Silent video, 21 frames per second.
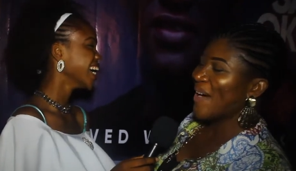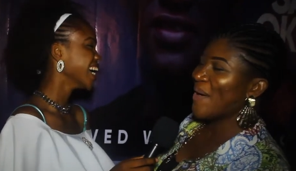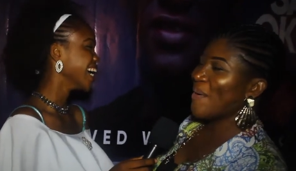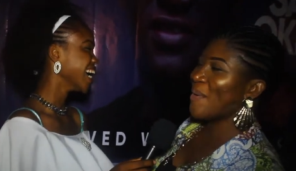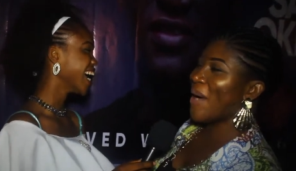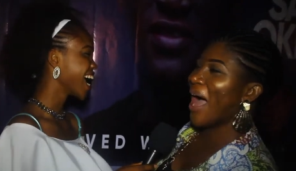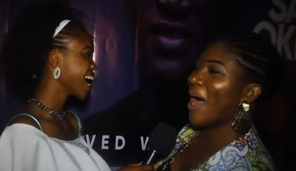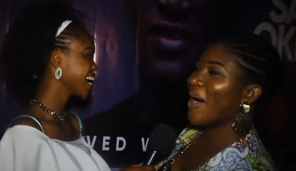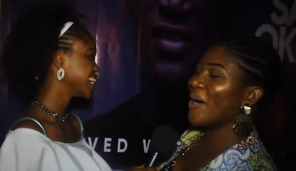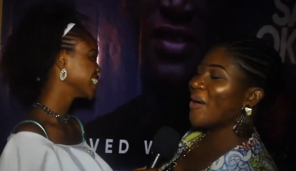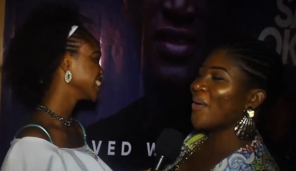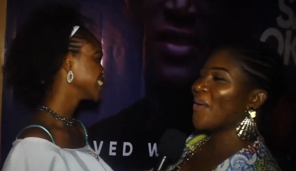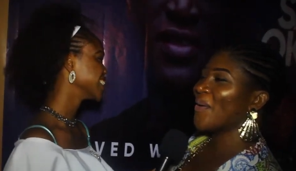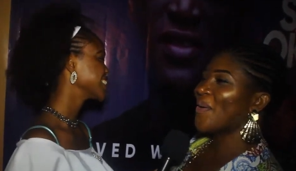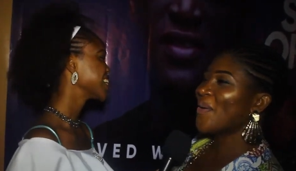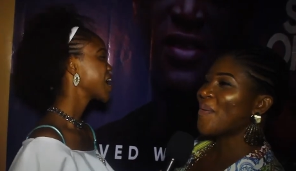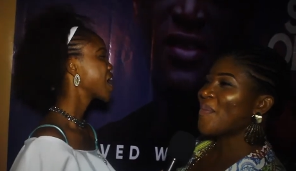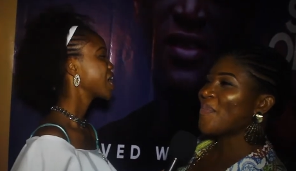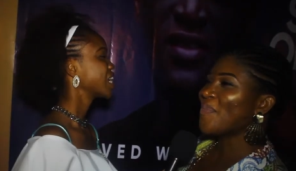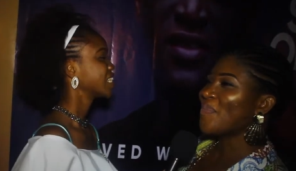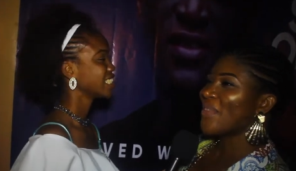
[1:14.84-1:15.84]
Speaker 1: Wow,
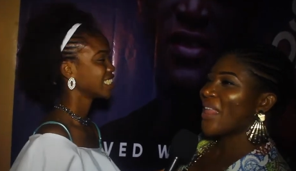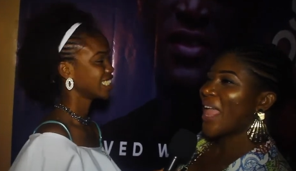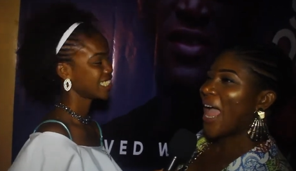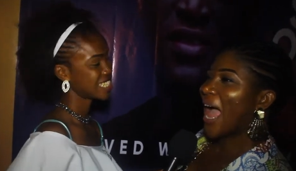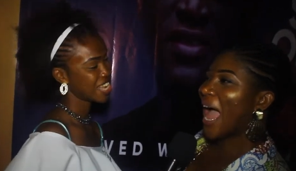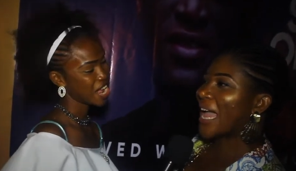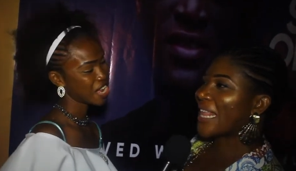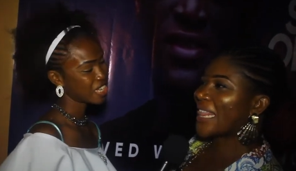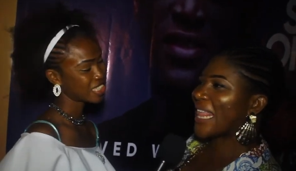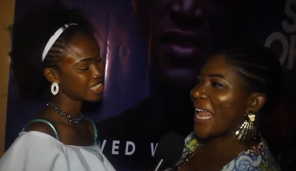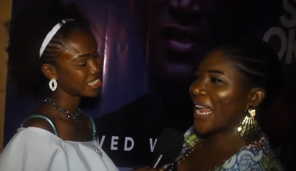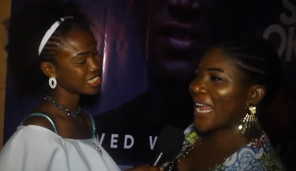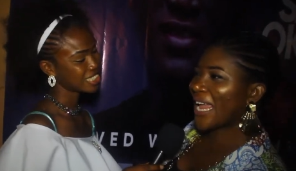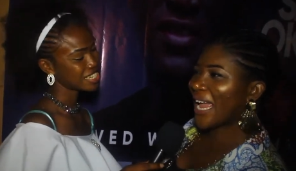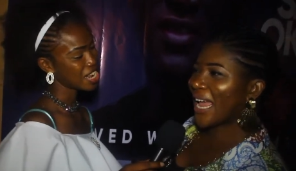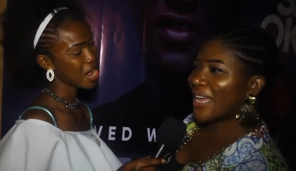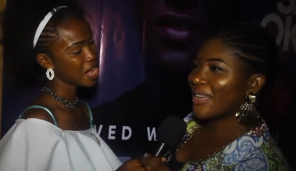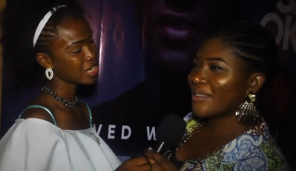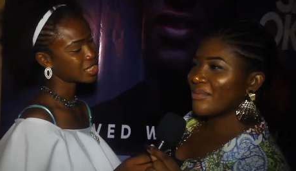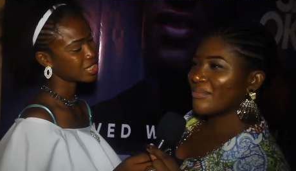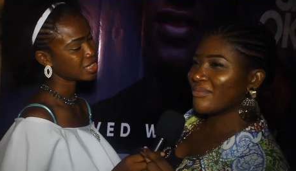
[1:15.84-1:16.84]
I
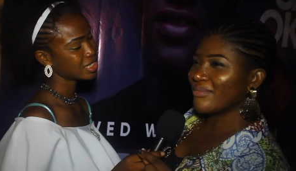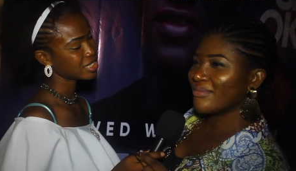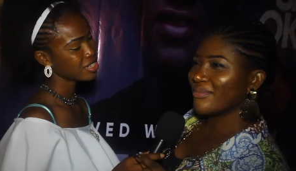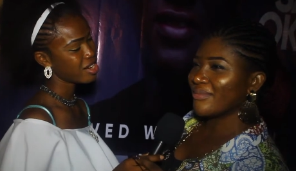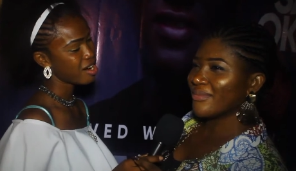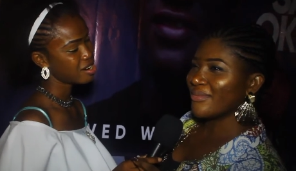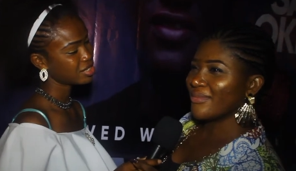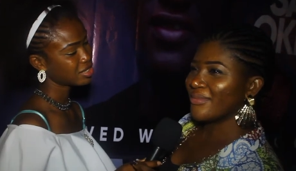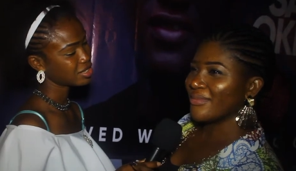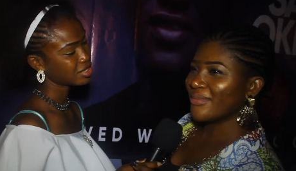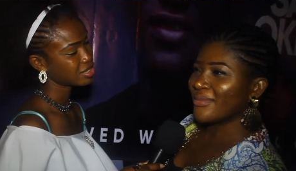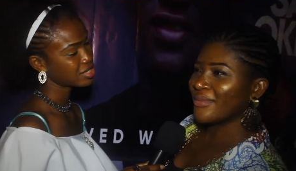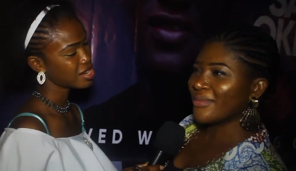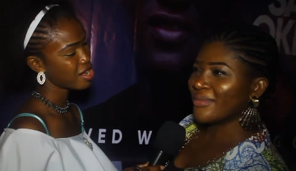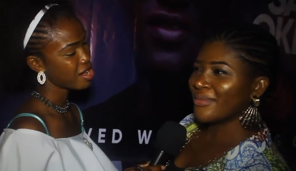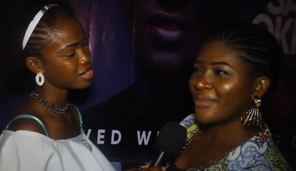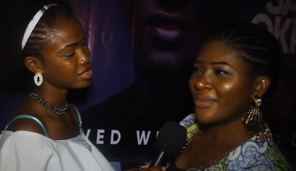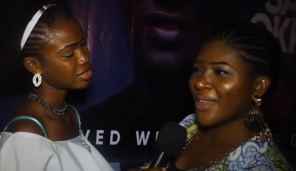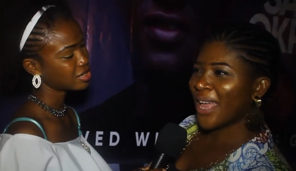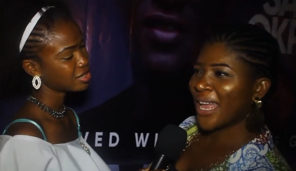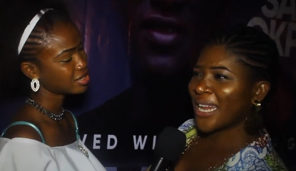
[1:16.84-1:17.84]

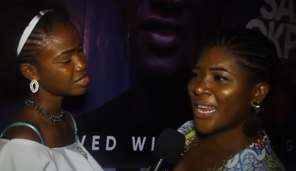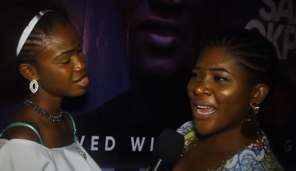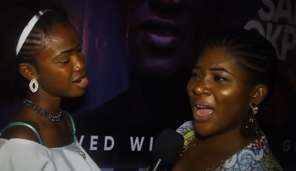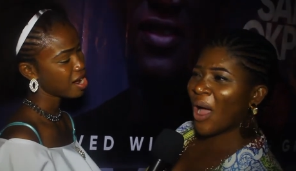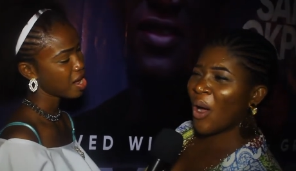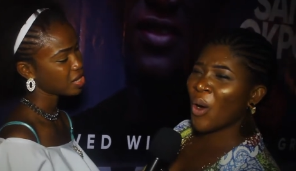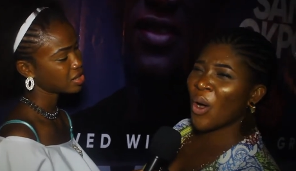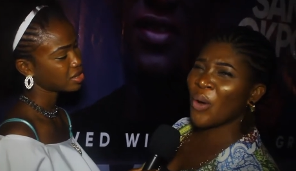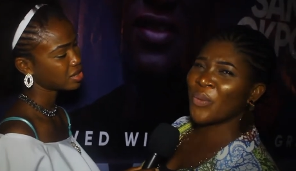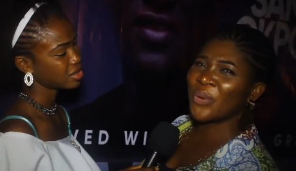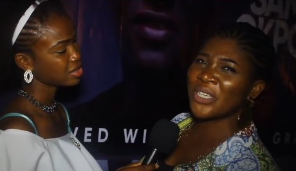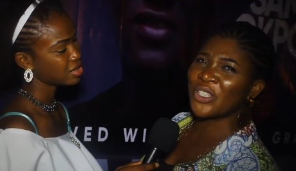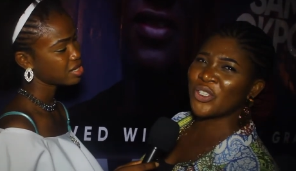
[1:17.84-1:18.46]
think I'll go with